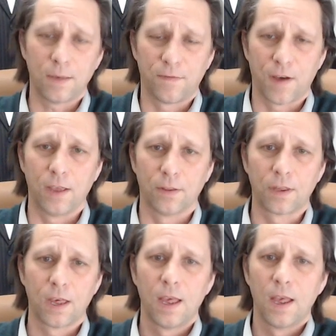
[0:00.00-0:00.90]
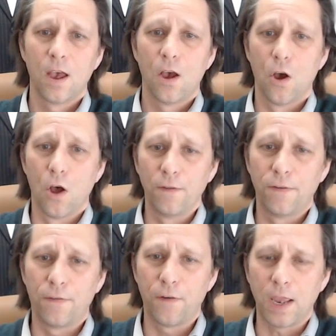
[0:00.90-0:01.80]
files all
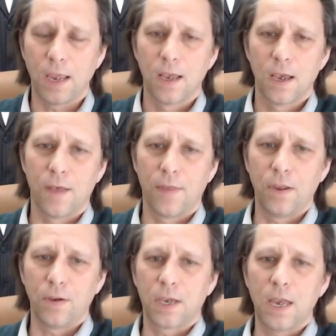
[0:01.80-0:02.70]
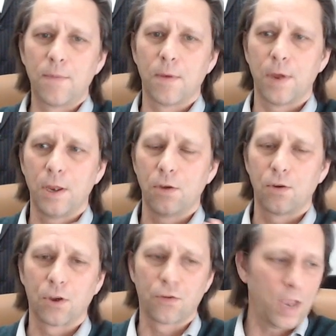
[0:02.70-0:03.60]
for free, and then you can keep them and you
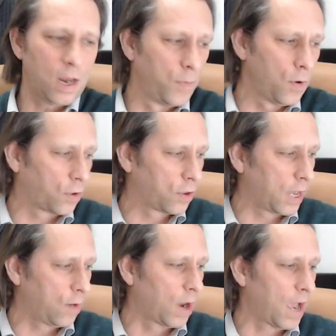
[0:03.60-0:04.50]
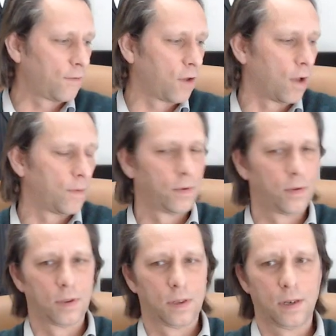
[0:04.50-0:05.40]
can create a book just like what I've got,
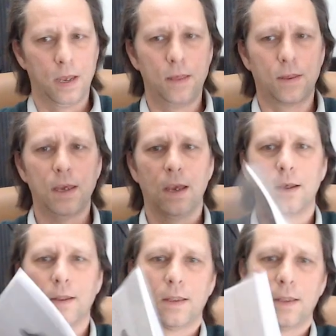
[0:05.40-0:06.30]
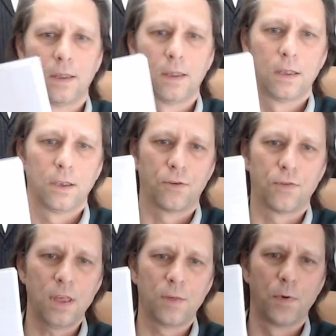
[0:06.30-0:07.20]
like this here. You can
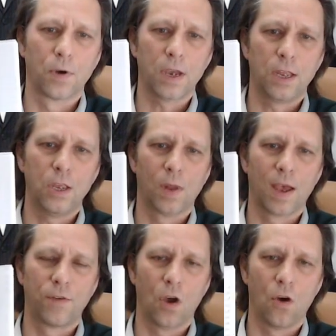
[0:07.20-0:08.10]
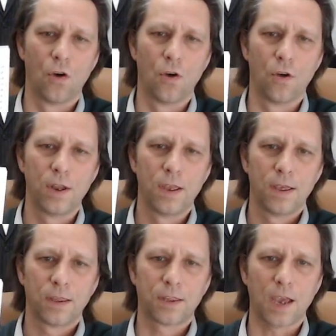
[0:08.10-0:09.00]
create this book and you'll have your own
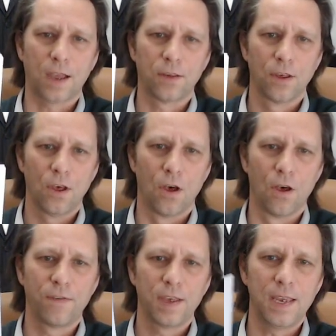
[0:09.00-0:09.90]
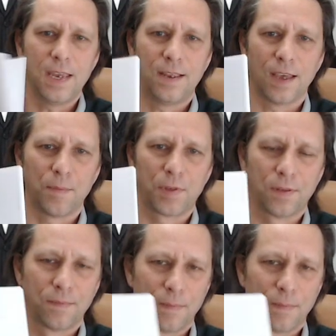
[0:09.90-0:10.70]
set of e-tips.